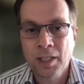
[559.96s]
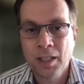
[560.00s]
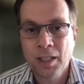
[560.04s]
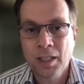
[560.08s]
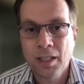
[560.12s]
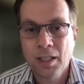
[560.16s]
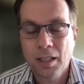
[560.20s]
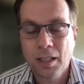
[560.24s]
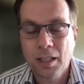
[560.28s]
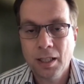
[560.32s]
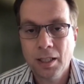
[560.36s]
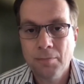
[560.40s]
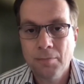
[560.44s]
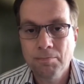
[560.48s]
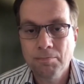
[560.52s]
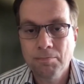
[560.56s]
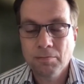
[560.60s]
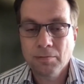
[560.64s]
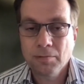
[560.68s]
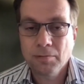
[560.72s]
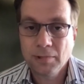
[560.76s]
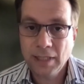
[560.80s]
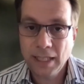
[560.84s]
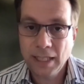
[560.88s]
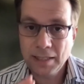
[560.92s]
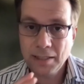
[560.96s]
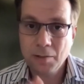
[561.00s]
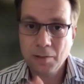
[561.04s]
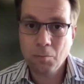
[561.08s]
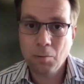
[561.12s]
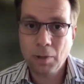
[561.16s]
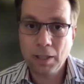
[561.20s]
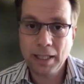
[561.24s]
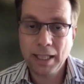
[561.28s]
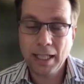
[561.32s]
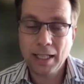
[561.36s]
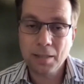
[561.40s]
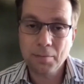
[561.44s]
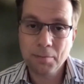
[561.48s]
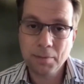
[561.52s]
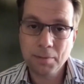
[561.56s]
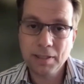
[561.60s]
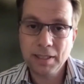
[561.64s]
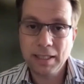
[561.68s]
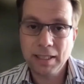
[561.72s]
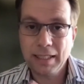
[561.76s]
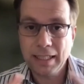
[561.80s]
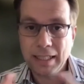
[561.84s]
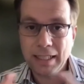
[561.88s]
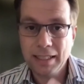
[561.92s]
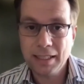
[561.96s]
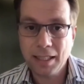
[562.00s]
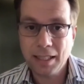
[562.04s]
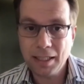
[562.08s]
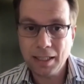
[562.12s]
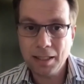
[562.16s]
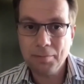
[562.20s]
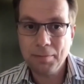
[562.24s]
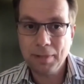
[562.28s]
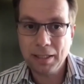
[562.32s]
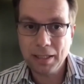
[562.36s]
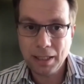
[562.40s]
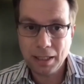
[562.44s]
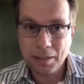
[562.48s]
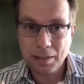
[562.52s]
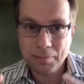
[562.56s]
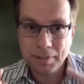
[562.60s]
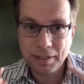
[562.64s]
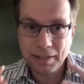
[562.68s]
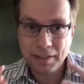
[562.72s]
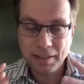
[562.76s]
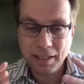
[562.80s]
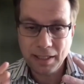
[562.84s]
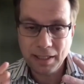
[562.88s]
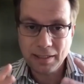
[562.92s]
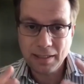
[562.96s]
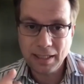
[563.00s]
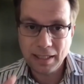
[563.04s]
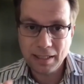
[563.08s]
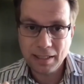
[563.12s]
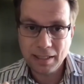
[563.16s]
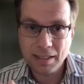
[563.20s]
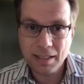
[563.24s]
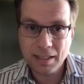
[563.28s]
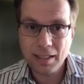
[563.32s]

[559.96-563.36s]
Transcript: Um, that's the one element. And then the other element is that